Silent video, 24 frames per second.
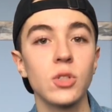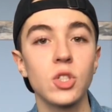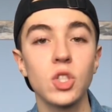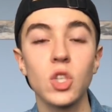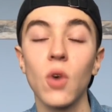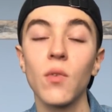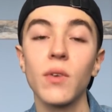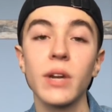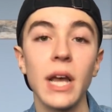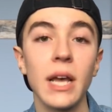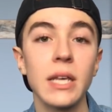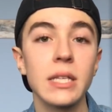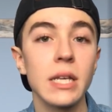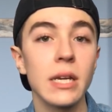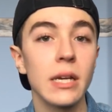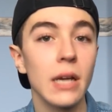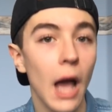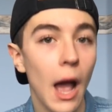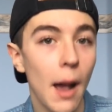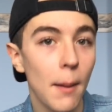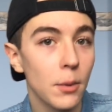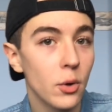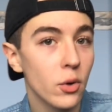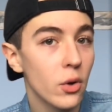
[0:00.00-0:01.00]
So Vinet's like,
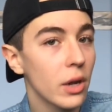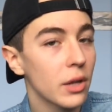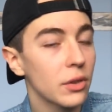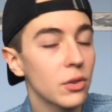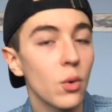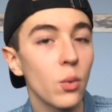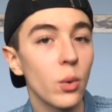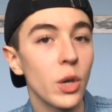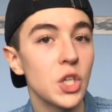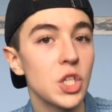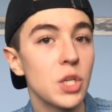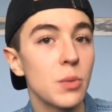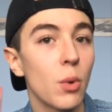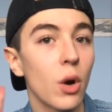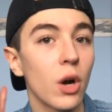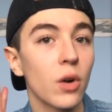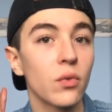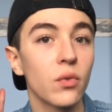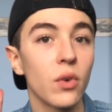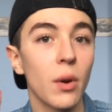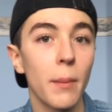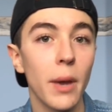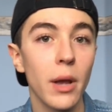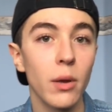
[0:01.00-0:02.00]
I'm gonna go get the Ouija board
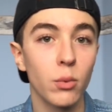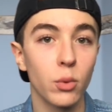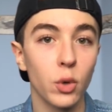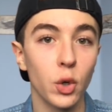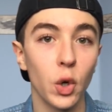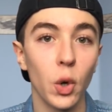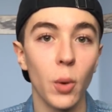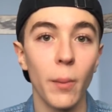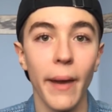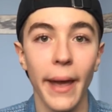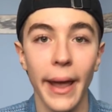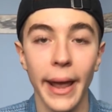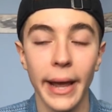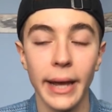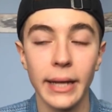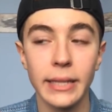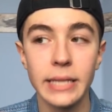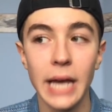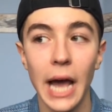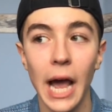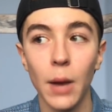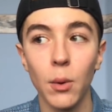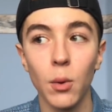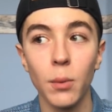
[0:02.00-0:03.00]
from my room
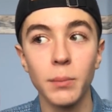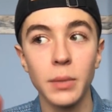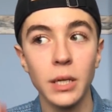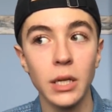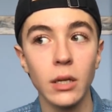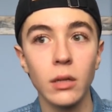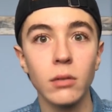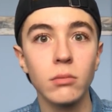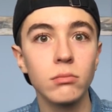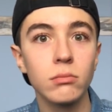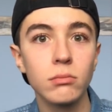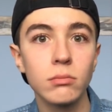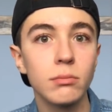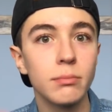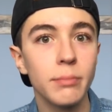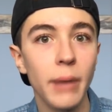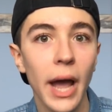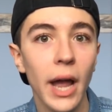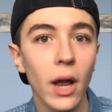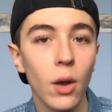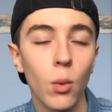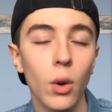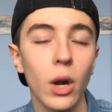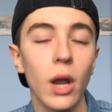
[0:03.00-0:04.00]
and I will be
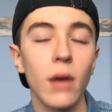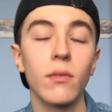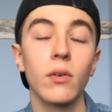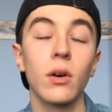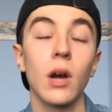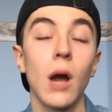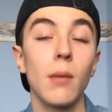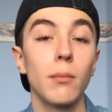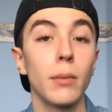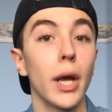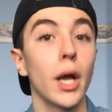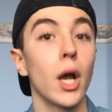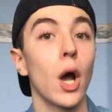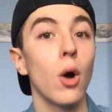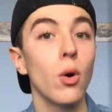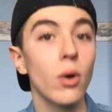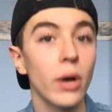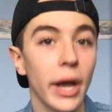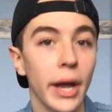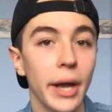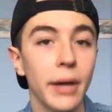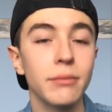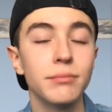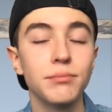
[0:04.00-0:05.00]
back, whatever. I'm like,
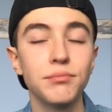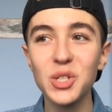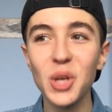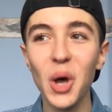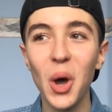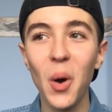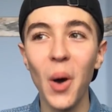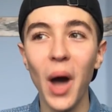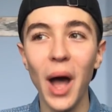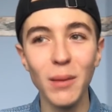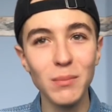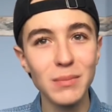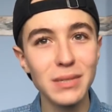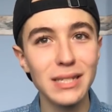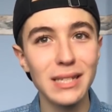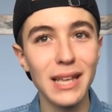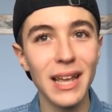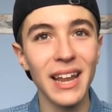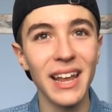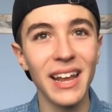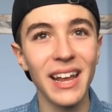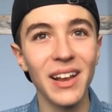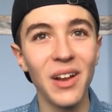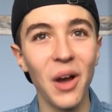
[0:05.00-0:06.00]
okay. So I'm
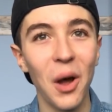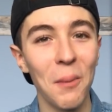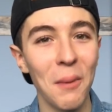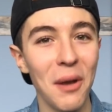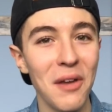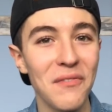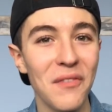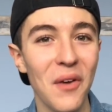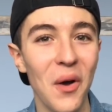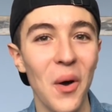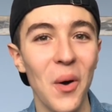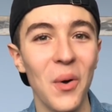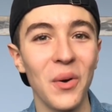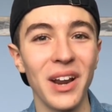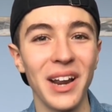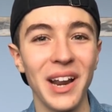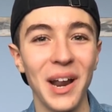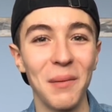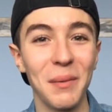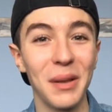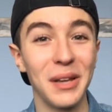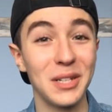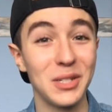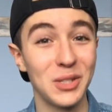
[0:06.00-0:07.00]
sitting on my phone and
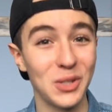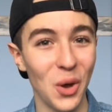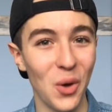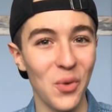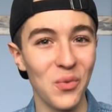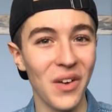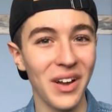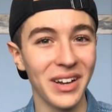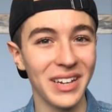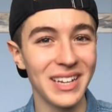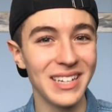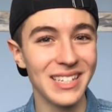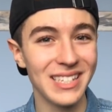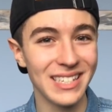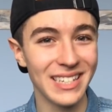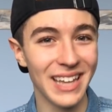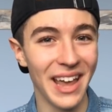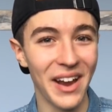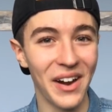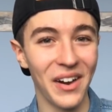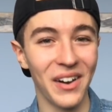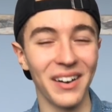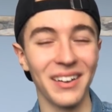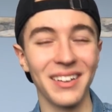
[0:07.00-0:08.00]
I'm like so fucking
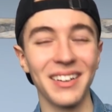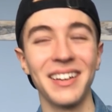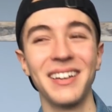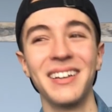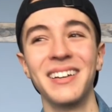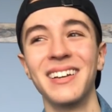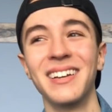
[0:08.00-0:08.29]
scared.